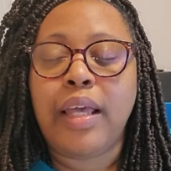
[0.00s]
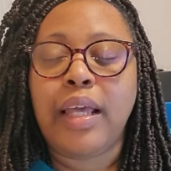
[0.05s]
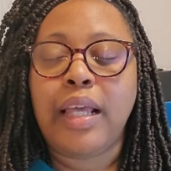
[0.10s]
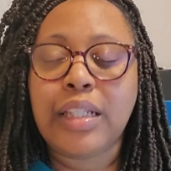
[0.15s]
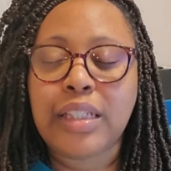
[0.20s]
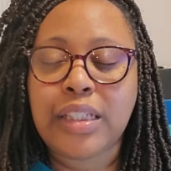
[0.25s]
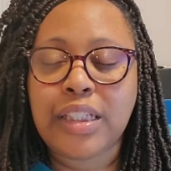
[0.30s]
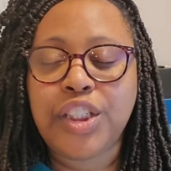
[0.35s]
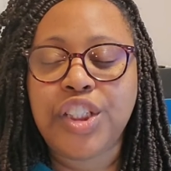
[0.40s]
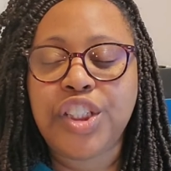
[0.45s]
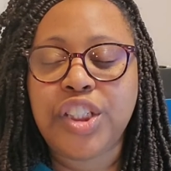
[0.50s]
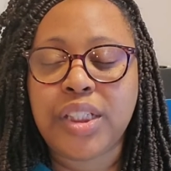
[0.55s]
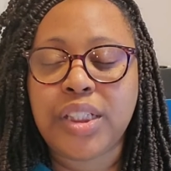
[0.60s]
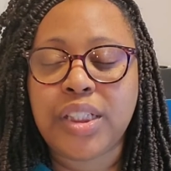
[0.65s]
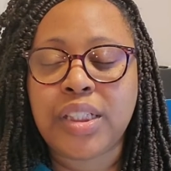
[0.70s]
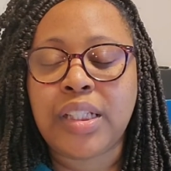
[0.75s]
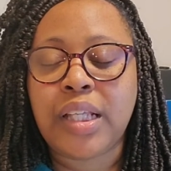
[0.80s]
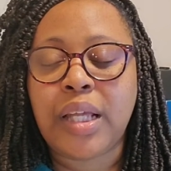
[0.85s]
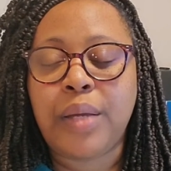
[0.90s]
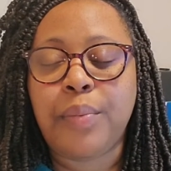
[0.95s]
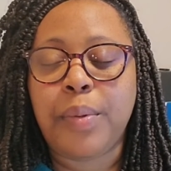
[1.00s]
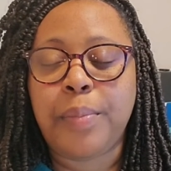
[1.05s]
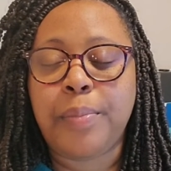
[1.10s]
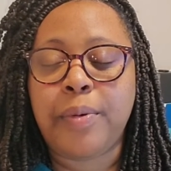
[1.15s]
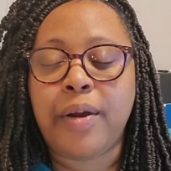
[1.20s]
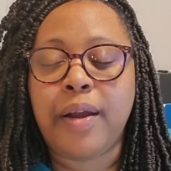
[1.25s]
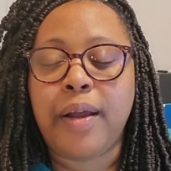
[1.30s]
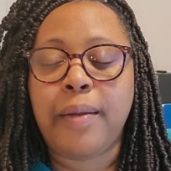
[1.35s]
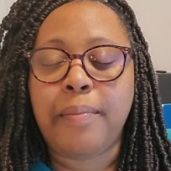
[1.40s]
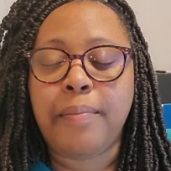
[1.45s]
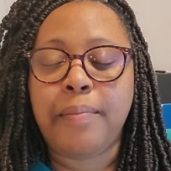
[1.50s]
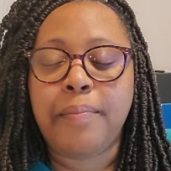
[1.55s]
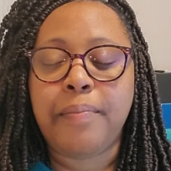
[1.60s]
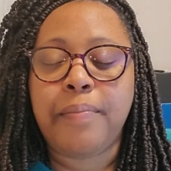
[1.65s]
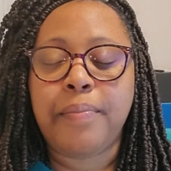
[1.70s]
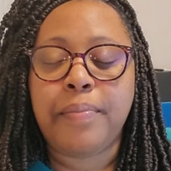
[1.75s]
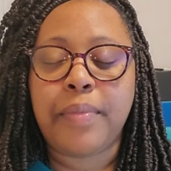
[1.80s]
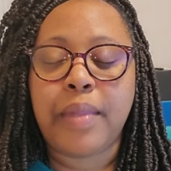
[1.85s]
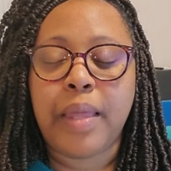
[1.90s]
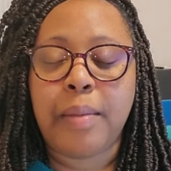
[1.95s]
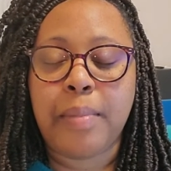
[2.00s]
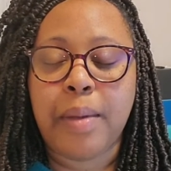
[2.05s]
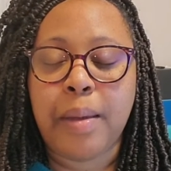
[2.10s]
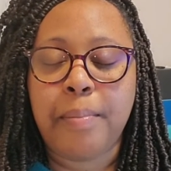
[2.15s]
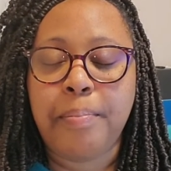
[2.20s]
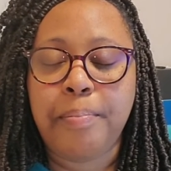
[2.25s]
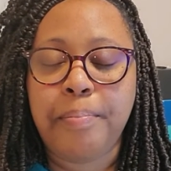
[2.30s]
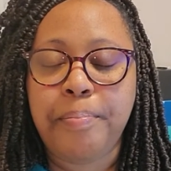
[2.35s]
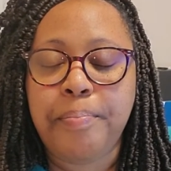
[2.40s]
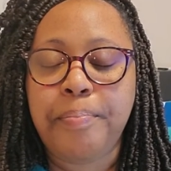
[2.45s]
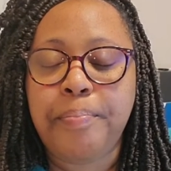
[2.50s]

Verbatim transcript: It's in Jesus' name we pray. Amen.